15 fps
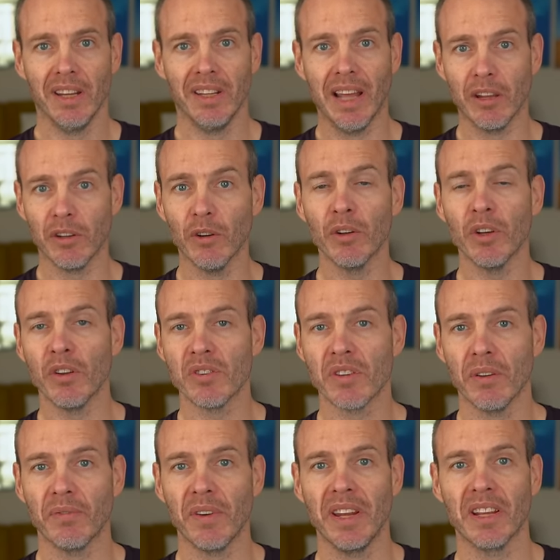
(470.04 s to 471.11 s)
Now, your use
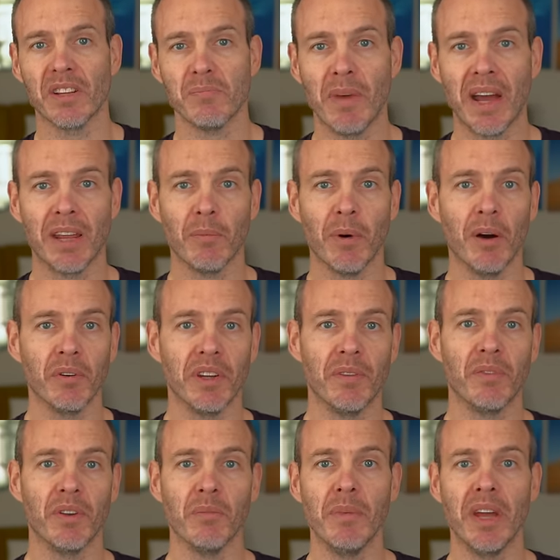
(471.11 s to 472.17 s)
of the Fenix may well
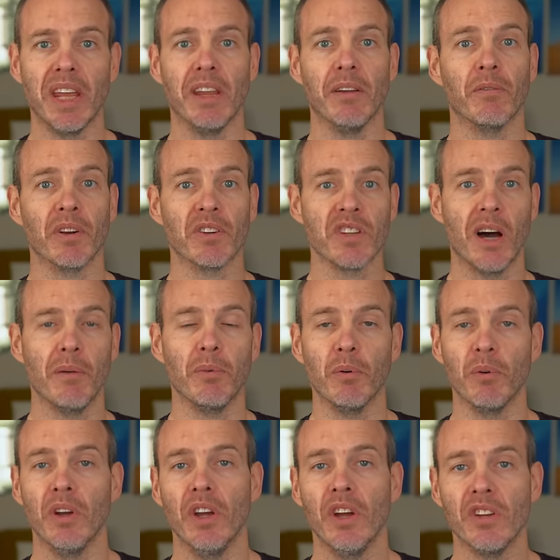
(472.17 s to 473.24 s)
differ to me. For
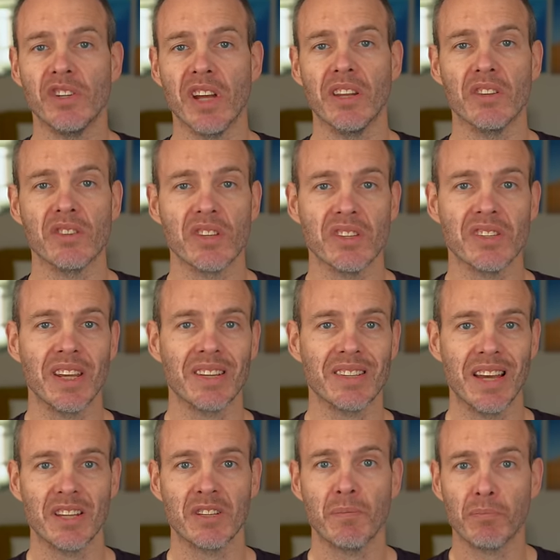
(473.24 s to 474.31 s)
example, Jenna's
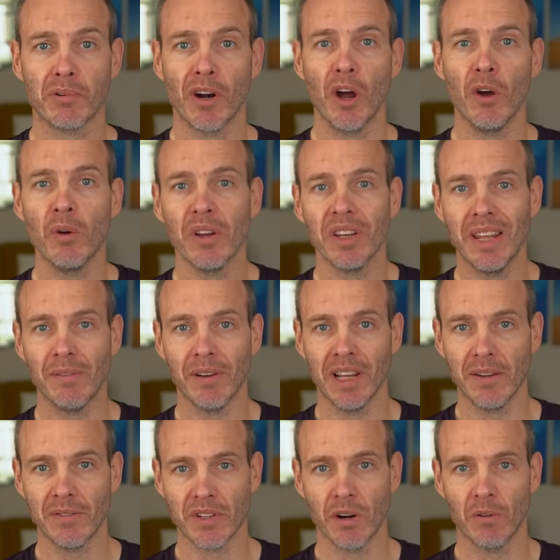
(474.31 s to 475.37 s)
6S Pro never
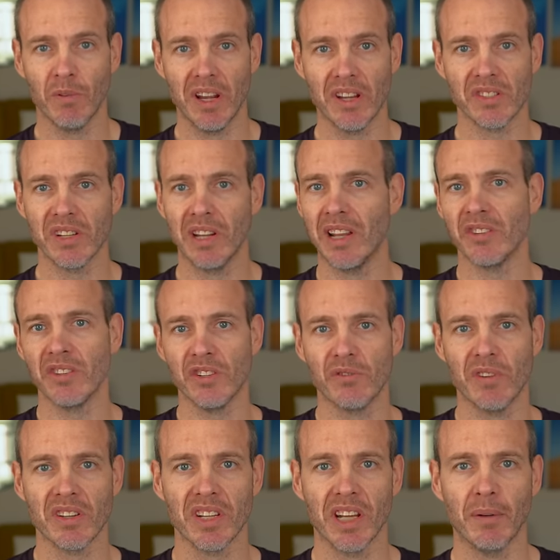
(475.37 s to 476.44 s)
leaves her wrist unless she's
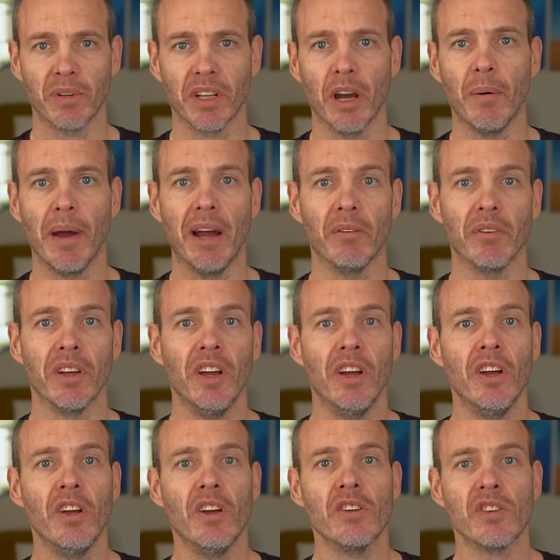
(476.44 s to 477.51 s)
dressing up to go out.
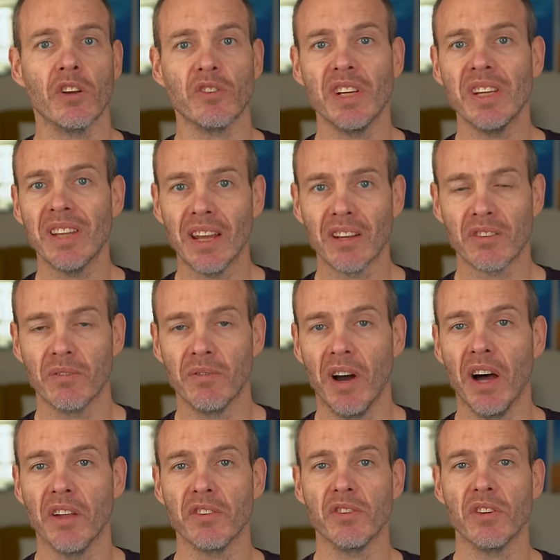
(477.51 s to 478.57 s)
So she takes
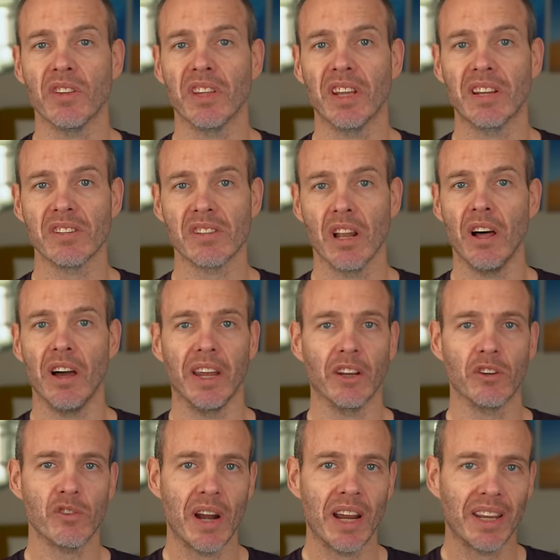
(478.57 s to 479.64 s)
advantage of things like
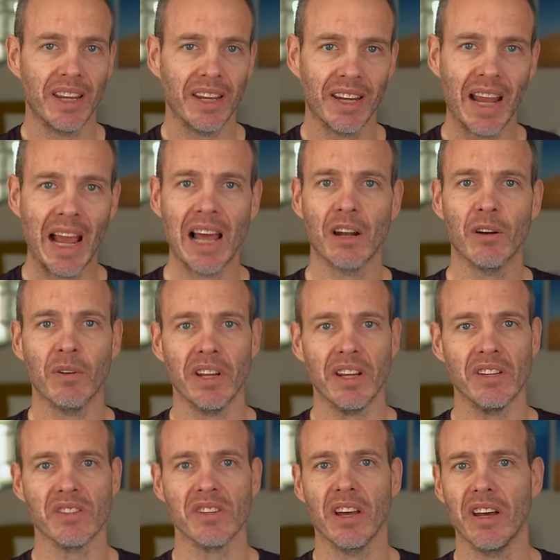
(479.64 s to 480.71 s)
tracking
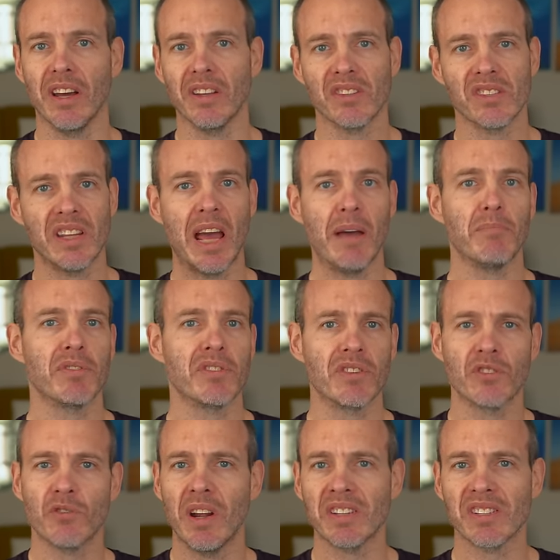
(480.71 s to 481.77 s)
calories, steps,
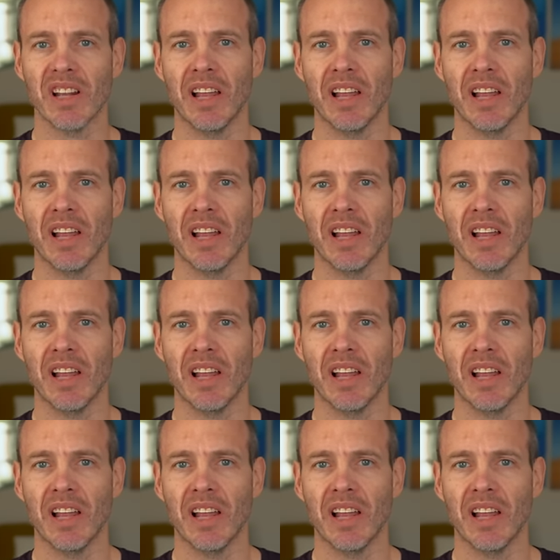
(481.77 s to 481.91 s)
stress